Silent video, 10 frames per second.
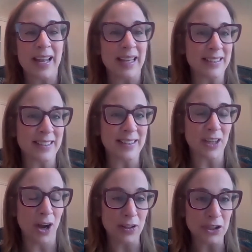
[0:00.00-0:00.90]

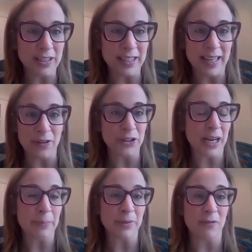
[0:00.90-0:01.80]
anesthesiologists and other
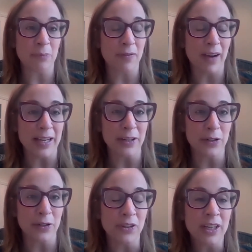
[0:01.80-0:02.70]
types of
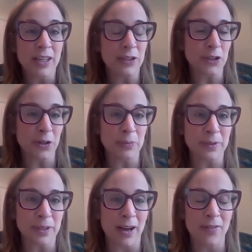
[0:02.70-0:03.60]
providers in
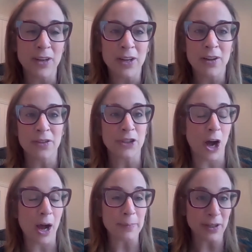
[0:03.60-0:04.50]
terms of the
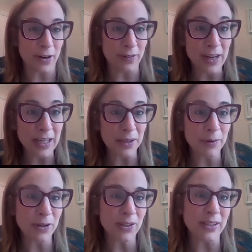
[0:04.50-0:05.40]
jobs that are
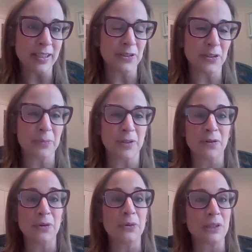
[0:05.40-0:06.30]
available, in terms
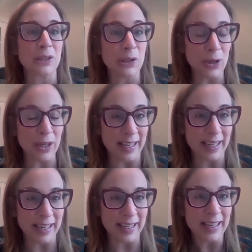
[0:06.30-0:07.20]
of who's
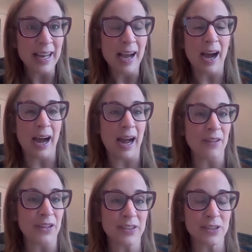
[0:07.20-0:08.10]
looking. Uh,
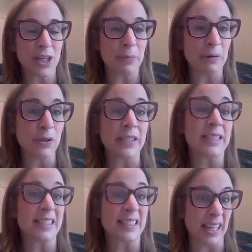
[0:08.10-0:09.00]
I think this is going to be
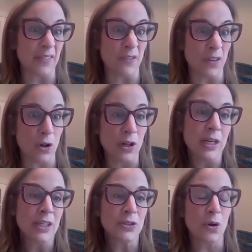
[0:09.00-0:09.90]
really insightful.
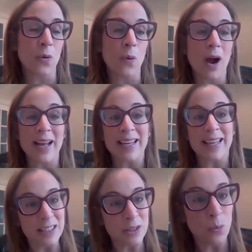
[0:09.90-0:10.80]
So, I
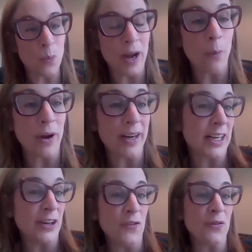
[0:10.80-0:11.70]
guess what I want to
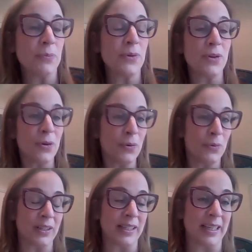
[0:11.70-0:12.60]
hear from you
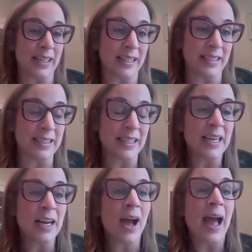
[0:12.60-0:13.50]
really is
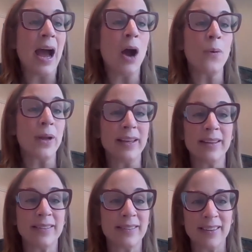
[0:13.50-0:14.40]
how
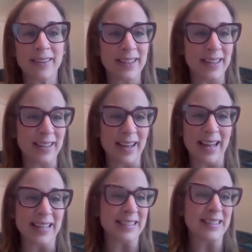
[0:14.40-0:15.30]
is the
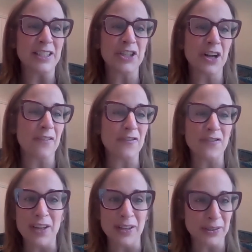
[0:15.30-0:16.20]
anesthesia
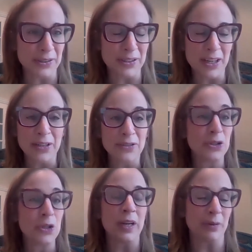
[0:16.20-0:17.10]
field
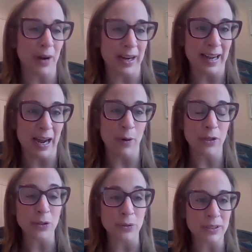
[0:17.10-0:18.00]
doing right now? Are
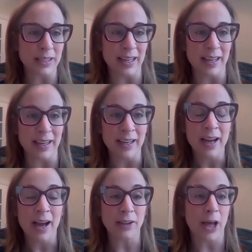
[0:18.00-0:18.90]
you seeing
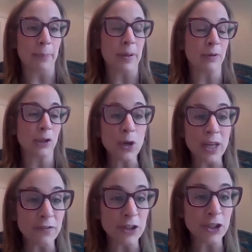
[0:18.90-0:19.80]
a lot of people
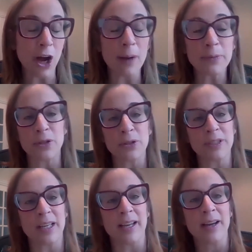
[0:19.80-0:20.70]
looking for jobs? Are you
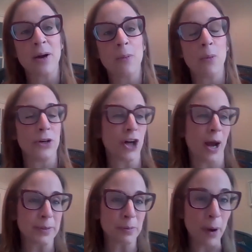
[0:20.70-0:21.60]
seeing more
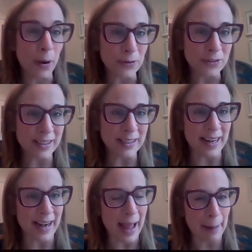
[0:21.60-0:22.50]
jobs posted
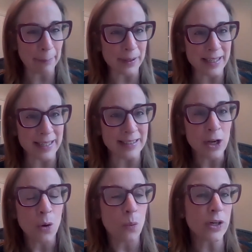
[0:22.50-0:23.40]
than applicants?
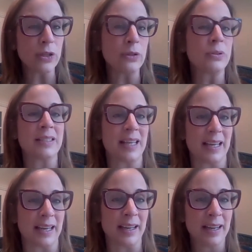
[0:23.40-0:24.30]
What are you
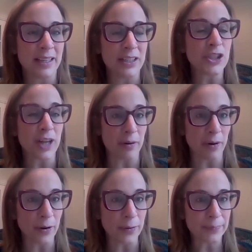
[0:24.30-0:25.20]
seeing in
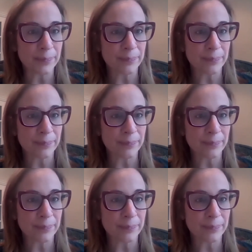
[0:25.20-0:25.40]
general?